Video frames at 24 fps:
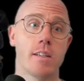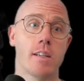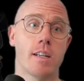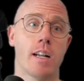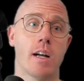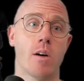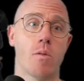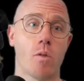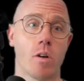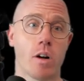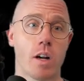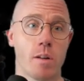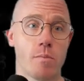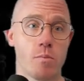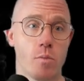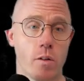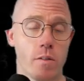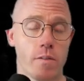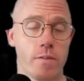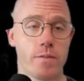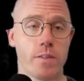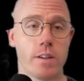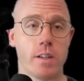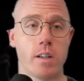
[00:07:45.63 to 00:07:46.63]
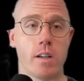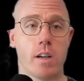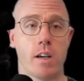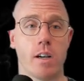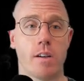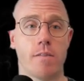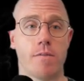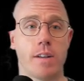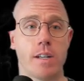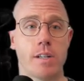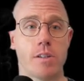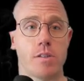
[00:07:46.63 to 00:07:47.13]
and I'll work on more
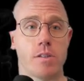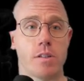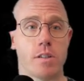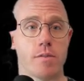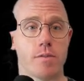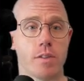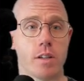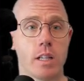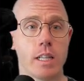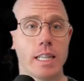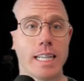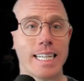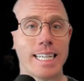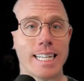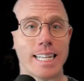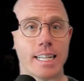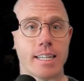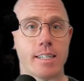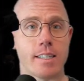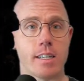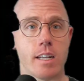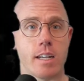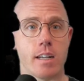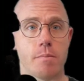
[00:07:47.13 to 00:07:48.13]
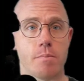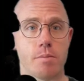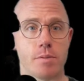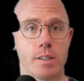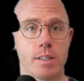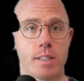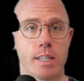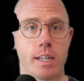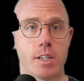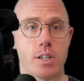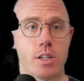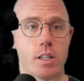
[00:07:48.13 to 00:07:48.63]
features of cleaning this up,
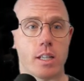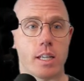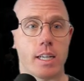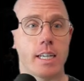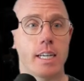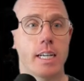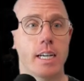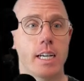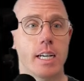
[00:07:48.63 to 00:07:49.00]
essentially.